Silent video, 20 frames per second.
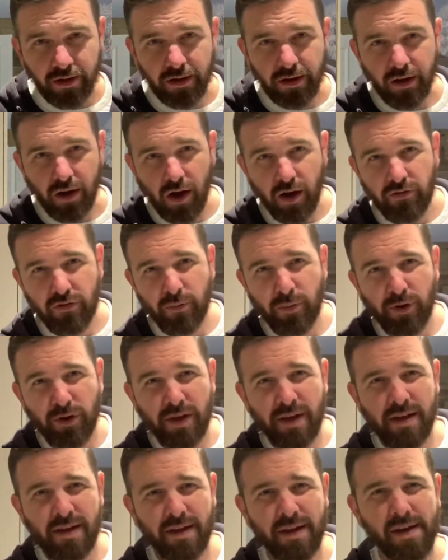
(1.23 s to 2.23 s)
Hi
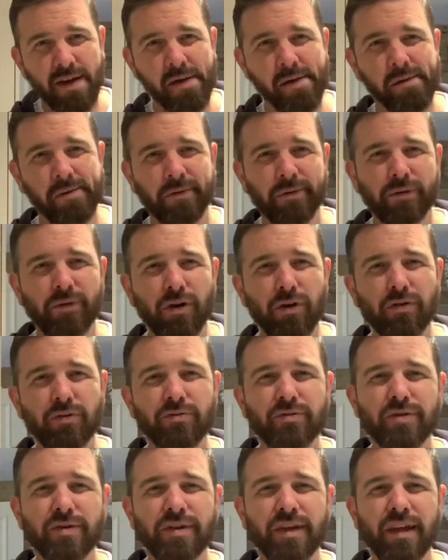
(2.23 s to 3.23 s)
everybody, welcome
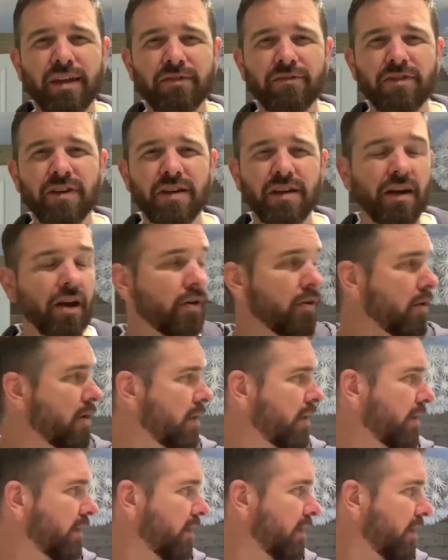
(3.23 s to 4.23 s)
to another video.
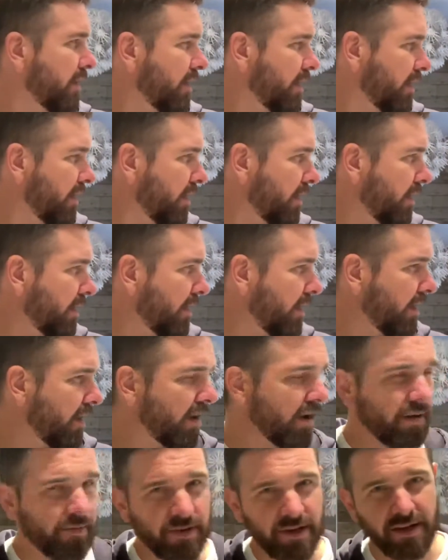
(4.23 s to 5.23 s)

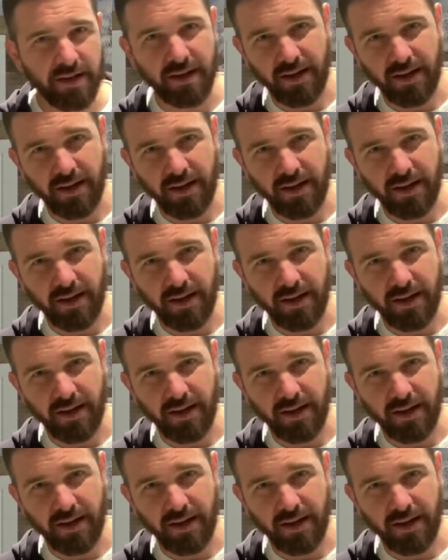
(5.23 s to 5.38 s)
I'm in